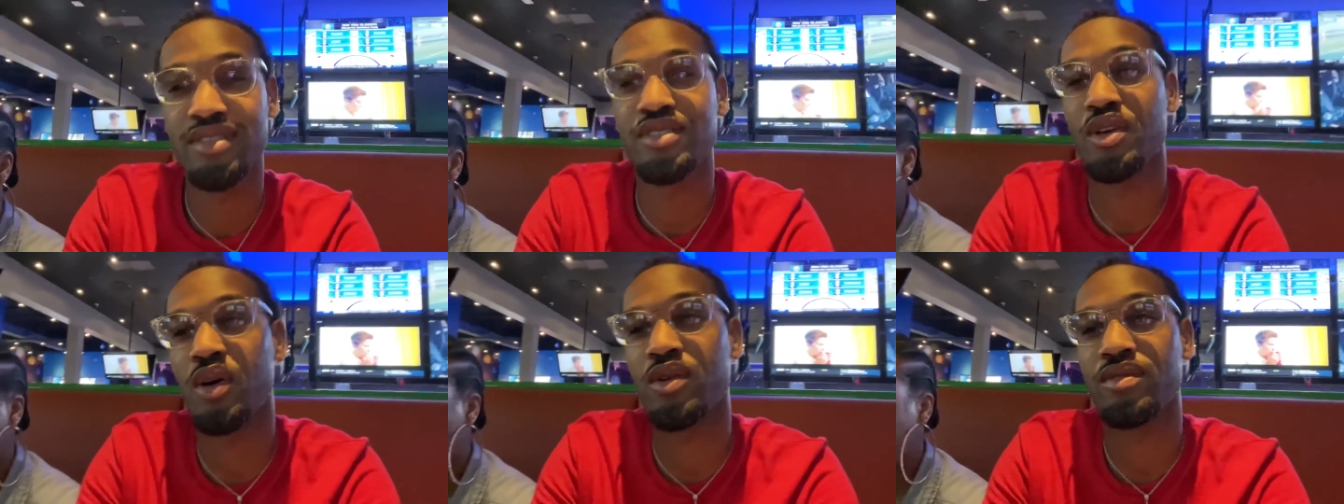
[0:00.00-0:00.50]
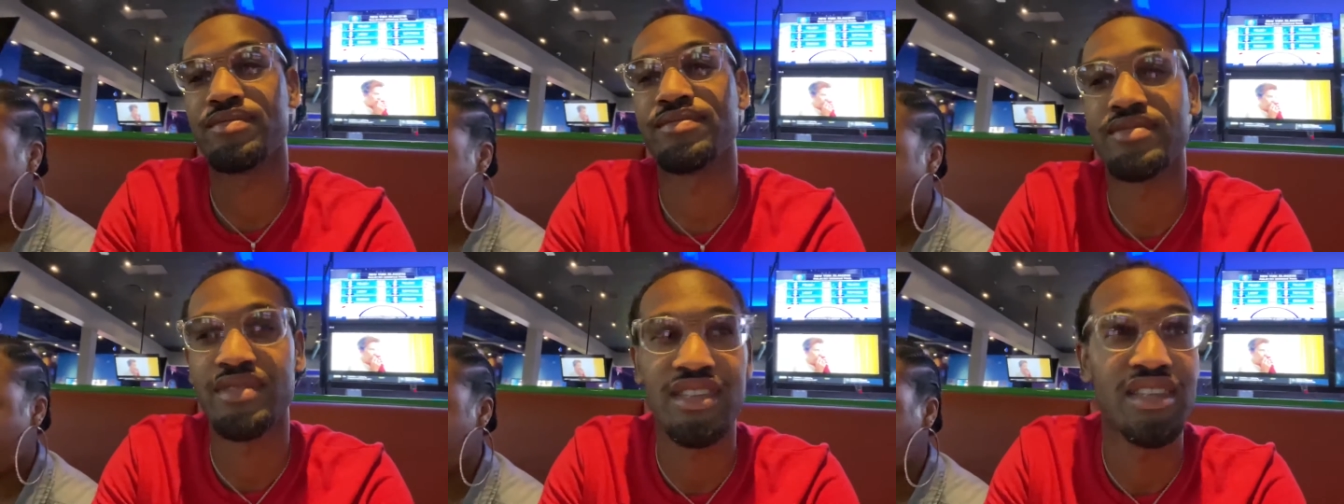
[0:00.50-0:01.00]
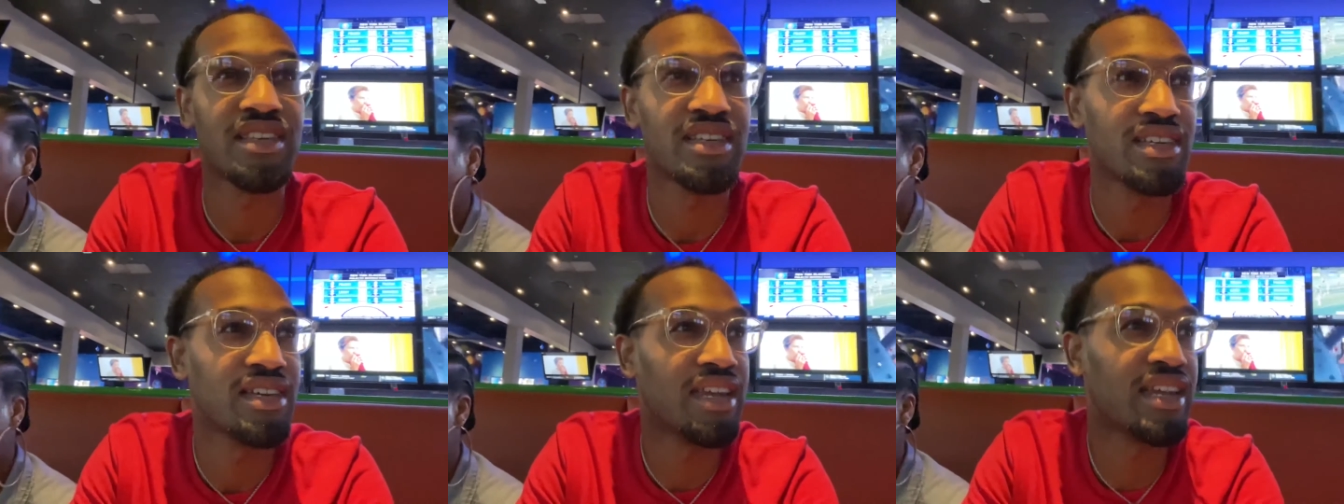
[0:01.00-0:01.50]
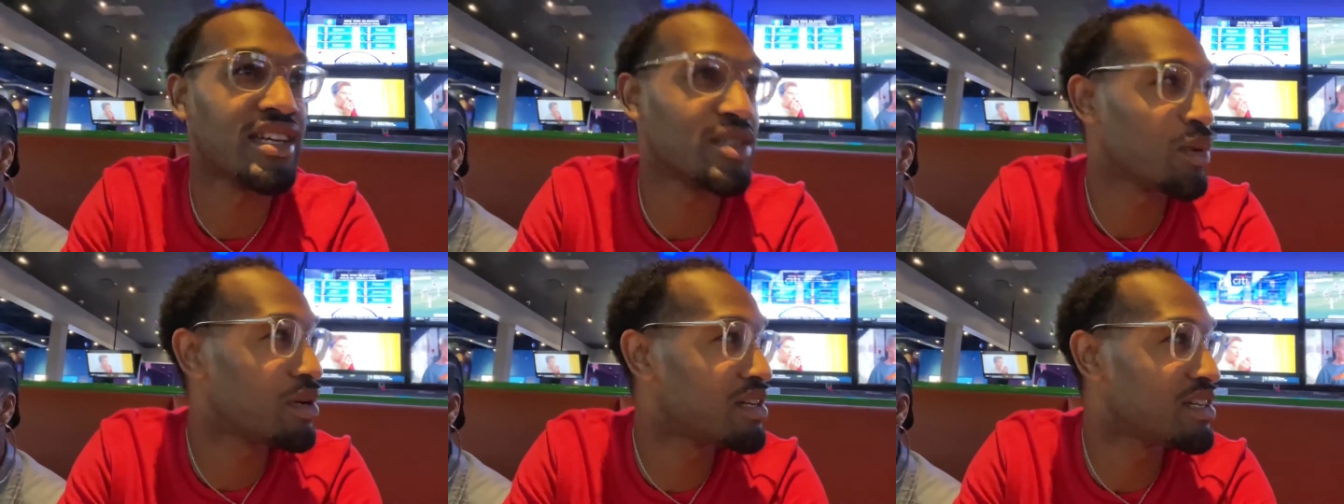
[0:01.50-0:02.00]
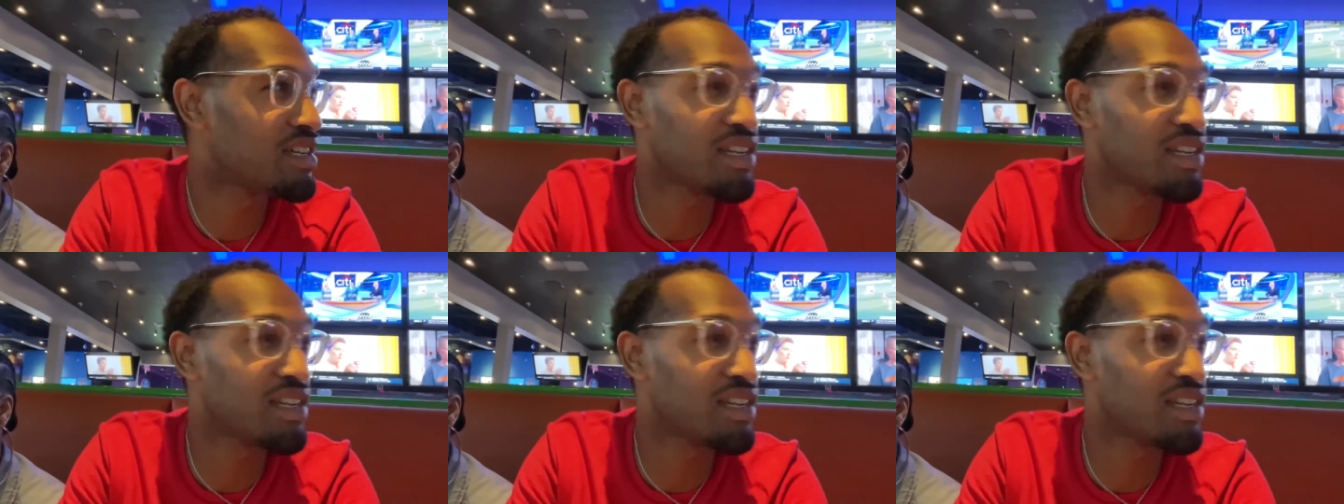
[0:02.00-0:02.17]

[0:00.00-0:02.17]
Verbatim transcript: So it is what it is.